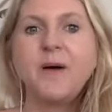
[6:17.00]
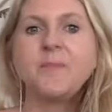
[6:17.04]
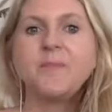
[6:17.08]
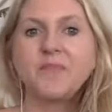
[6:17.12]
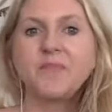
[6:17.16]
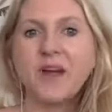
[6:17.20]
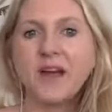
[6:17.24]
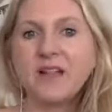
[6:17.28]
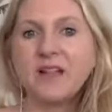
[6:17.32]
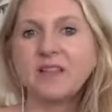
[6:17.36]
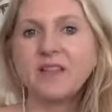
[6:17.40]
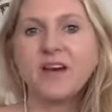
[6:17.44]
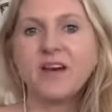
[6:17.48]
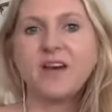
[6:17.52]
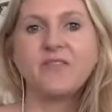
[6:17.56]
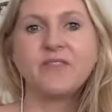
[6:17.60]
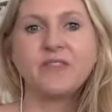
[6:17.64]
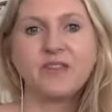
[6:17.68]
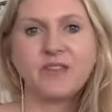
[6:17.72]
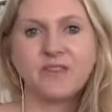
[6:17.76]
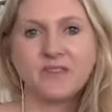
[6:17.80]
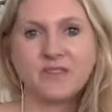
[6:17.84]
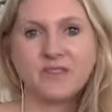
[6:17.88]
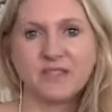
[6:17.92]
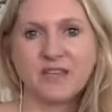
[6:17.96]
I love
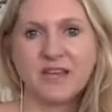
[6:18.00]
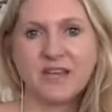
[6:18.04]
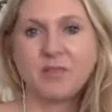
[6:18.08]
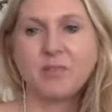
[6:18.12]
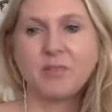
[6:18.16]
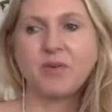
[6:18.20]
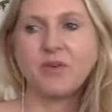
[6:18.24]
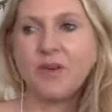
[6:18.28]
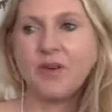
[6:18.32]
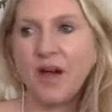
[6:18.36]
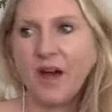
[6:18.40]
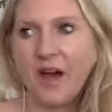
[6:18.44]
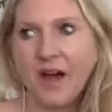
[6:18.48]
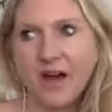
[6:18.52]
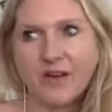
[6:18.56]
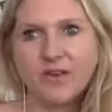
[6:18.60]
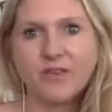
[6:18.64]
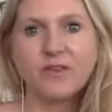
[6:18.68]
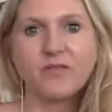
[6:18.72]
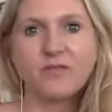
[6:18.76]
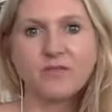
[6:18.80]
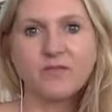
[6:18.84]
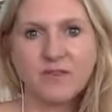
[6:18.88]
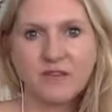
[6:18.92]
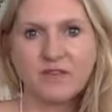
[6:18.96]
that you say put one
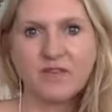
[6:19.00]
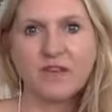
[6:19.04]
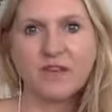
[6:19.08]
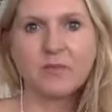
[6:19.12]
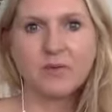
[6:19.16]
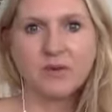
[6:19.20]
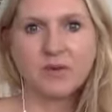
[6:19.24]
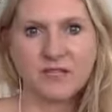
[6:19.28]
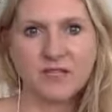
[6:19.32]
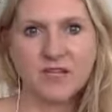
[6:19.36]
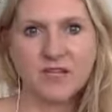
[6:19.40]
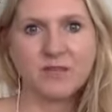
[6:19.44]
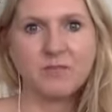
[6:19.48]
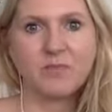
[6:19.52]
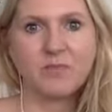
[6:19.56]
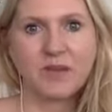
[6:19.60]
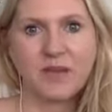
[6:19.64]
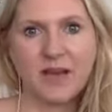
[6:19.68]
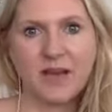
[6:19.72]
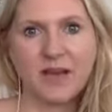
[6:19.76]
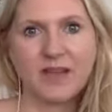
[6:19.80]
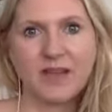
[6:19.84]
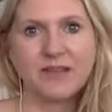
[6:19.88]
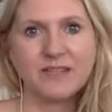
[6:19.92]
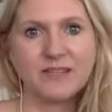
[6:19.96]
hundred fifty percent
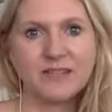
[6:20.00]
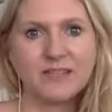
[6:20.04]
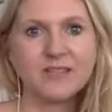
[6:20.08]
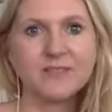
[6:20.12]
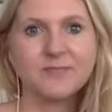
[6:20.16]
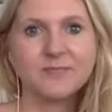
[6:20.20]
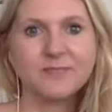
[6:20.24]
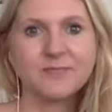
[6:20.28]
behind it.